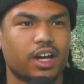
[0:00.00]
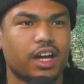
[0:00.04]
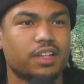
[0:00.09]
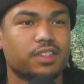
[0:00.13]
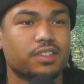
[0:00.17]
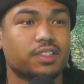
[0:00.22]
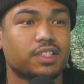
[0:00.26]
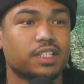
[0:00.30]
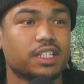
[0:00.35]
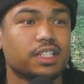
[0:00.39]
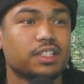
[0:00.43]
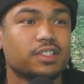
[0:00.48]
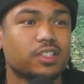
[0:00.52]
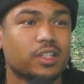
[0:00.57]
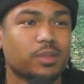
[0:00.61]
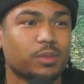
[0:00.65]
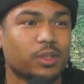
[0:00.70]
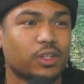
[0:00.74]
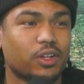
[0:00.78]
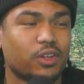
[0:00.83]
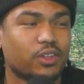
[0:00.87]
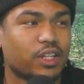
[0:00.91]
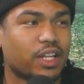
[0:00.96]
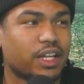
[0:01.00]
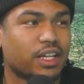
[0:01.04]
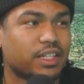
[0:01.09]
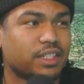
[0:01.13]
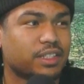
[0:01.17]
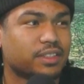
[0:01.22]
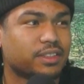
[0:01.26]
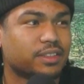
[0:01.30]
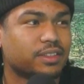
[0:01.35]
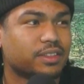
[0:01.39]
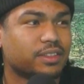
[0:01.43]
no, I seen something on
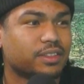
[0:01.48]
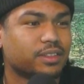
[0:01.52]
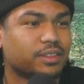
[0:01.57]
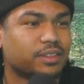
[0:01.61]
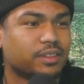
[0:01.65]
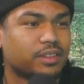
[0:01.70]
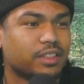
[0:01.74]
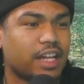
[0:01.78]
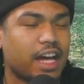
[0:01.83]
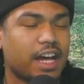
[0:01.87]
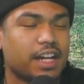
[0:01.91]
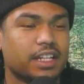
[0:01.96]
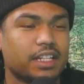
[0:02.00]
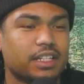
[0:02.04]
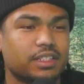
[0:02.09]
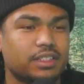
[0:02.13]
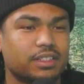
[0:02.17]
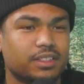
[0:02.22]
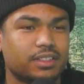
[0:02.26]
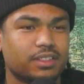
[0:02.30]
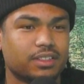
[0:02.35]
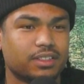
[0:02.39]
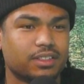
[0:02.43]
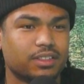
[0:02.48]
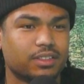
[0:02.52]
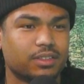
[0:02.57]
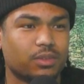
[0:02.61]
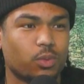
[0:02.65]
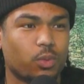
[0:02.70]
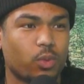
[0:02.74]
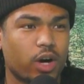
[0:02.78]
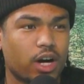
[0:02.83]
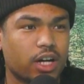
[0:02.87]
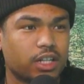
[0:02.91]
that. I didn't
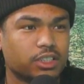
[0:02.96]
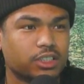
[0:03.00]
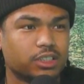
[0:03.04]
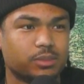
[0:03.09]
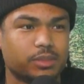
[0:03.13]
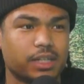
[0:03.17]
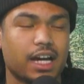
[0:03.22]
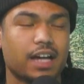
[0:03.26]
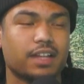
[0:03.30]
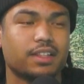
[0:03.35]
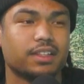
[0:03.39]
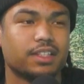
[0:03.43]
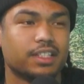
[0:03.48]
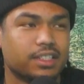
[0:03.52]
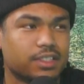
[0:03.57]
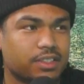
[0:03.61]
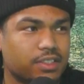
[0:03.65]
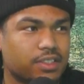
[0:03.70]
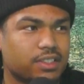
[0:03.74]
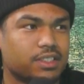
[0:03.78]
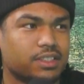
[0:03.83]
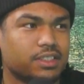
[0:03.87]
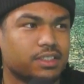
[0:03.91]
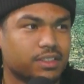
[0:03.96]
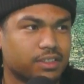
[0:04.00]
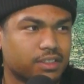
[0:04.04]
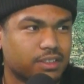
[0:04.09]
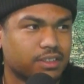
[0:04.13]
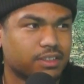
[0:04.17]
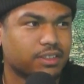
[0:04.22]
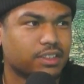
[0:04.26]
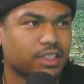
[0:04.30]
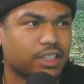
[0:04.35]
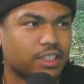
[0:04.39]
watch it, but I did see
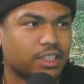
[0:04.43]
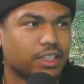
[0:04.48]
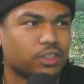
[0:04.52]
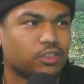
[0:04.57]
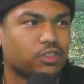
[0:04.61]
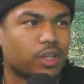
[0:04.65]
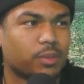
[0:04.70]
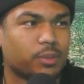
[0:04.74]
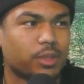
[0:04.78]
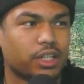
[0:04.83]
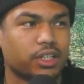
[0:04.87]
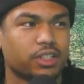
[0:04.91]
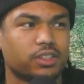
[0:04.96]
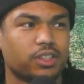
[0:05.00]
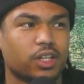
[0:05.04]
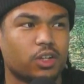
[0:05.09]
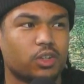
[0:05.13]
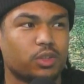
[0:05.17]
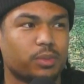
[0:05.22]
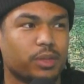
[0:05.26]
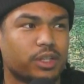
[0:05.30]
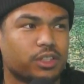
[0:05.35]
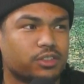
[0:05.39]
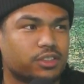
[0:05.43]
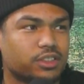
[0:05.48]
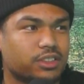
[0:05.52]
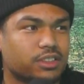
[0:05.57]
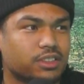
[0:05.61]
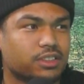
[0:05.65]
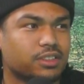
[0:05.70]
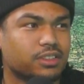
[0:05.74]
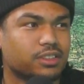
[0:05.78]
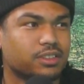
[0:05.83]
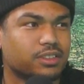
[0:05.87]
they did drop like a documentary.